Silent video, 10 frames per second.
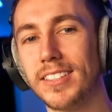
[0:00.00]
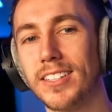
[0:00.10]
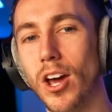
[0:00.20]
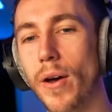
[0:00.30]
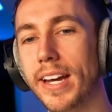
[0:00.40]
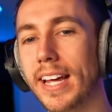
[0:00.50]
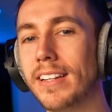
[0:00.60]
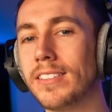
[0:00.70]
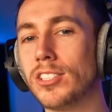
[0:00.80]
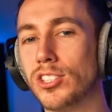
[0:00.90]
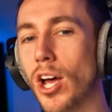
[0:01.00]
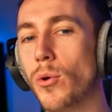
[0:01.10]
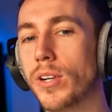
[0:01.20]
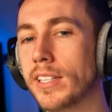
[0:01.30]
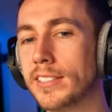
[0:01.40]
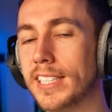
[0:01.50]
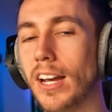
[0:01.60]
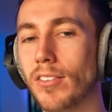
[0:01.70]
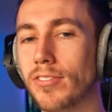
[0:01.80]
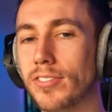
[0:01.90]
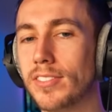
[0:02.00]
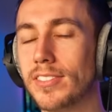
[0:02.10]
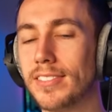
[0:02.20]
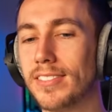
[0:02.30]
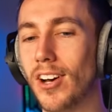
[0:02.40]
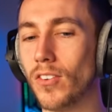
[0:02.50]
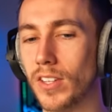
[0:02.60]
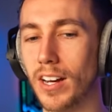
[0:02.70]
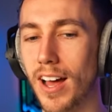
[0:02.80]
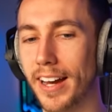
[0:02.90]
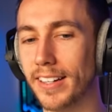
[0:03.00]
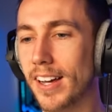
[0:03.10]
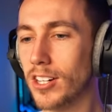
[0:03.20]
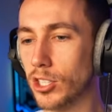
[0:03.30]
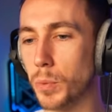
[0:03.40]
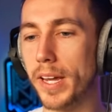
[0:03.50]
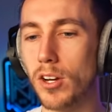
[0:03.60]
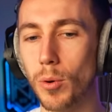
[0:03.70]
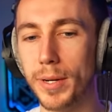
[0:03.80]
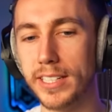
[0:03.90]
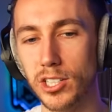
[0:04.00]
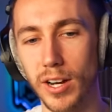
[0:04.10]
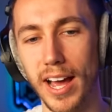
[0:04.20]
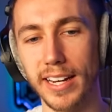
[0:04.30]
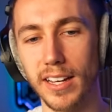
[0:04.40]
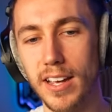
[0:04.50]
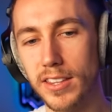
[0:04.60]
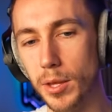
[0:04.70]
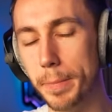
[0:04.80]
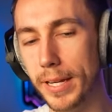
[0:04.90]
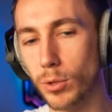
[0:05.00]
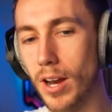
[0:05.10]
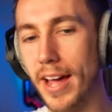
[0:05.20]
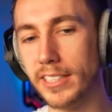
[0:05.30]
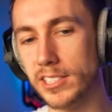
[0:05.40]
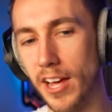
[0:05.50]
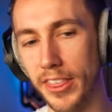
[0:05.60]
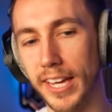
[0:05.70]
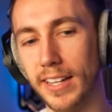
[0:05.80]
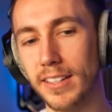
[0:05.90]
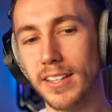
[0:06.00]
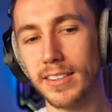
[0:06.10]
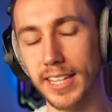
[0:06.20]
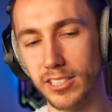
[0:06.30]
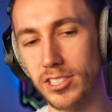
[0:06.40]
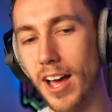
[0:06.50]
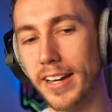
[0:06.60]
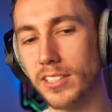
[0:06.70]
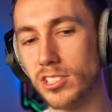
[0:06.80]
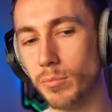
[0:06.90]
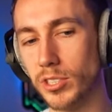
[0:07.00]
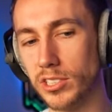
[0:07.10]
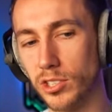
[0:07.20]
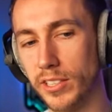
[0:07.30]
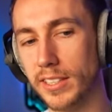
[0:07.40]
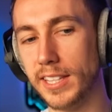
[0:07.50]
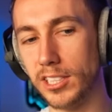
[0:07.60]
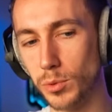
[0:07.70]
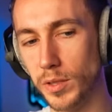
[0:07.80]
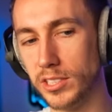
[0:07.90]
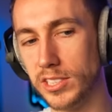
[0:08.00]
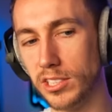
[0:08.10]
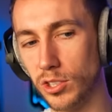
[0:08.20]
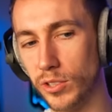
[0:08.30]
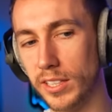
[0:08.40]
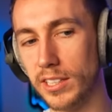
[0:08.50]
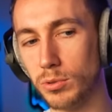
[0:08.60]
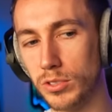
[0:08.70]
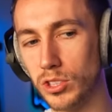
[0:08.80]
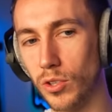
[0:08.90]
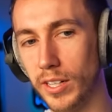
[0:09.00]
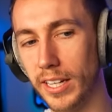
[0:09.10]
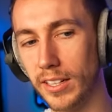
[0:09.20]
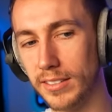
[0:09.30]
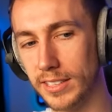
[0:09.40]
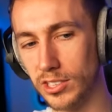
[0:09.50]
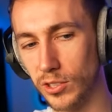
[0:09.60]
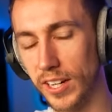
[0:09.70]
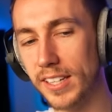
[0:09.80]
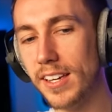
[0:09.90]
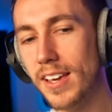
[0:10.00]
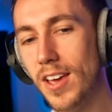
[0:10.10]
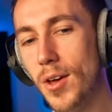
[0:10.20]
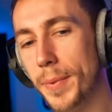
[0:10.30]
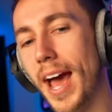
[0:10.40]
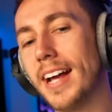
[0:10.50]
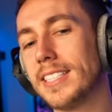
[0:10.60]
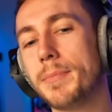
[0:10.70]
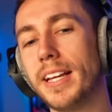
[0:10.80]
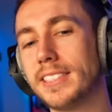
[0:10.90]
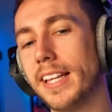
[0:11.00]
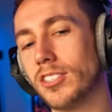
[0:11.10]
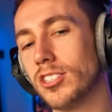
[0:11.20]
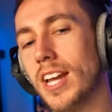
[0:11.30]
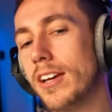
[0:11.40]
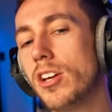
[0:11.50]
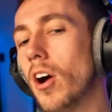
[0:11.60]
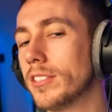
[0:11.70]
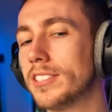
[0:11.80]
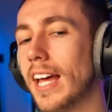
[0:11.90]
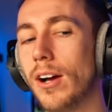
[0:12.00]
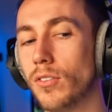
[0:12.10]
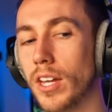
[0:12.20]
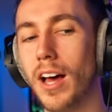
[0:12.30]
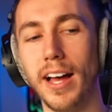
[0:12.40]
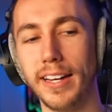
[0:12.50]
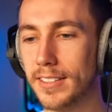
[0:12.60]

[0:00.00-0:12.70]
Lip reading: Going in the zone instead of on the line. Because we normally do like, the middle line is nothing. This line is somewhat disagree. This one is disagree and this one strongly disagree. But it actually makes sense because now you can't stay on the line.